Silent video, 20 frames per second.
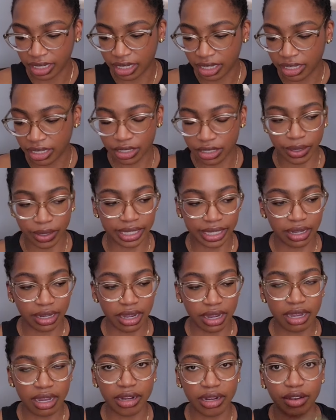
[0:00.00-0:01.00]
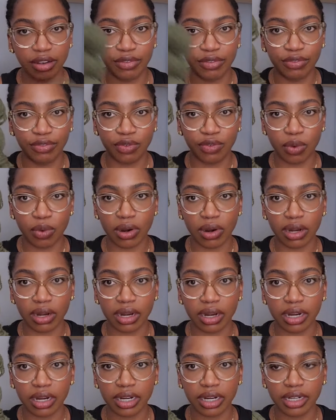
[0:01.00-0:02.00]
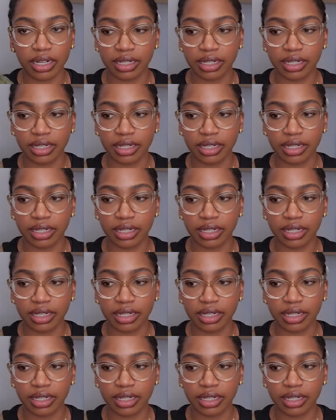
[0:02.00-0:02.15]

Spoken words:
So I got 4